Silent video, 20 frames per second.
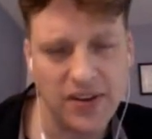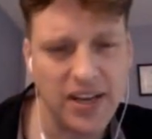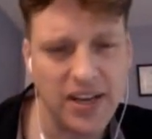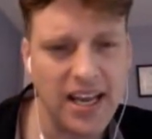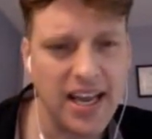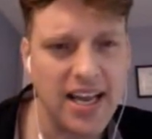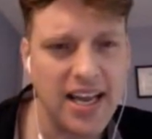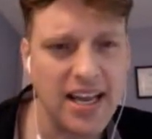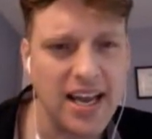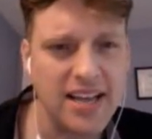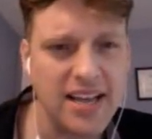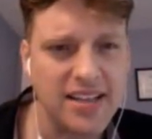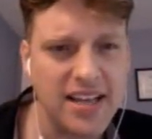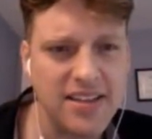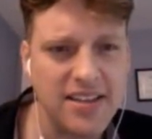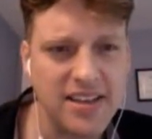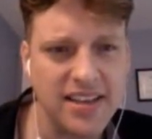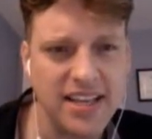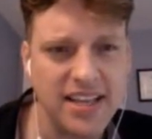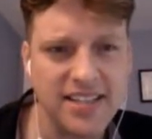okay i, I
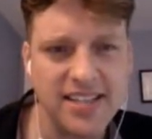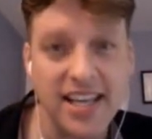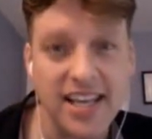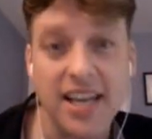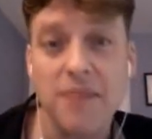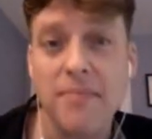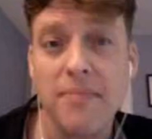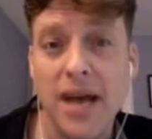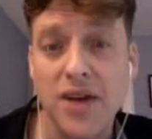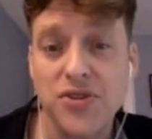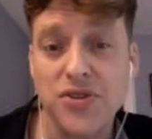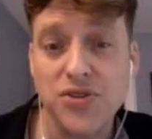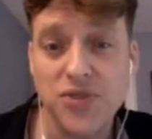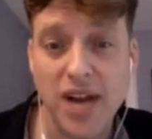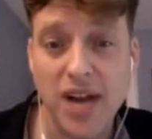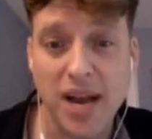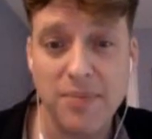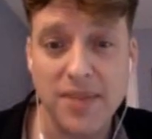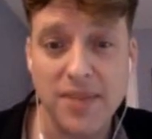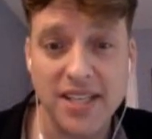think that's like a
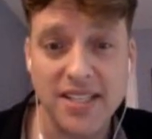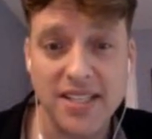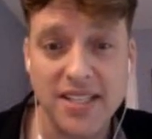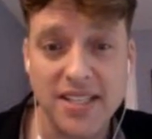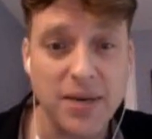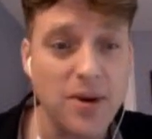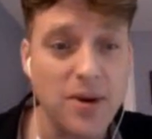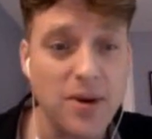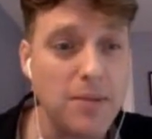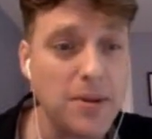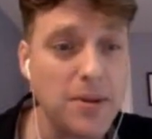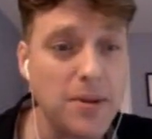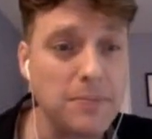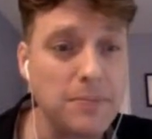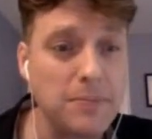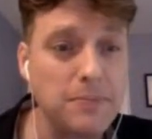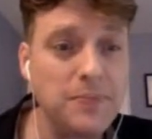mousetrap that's a big problem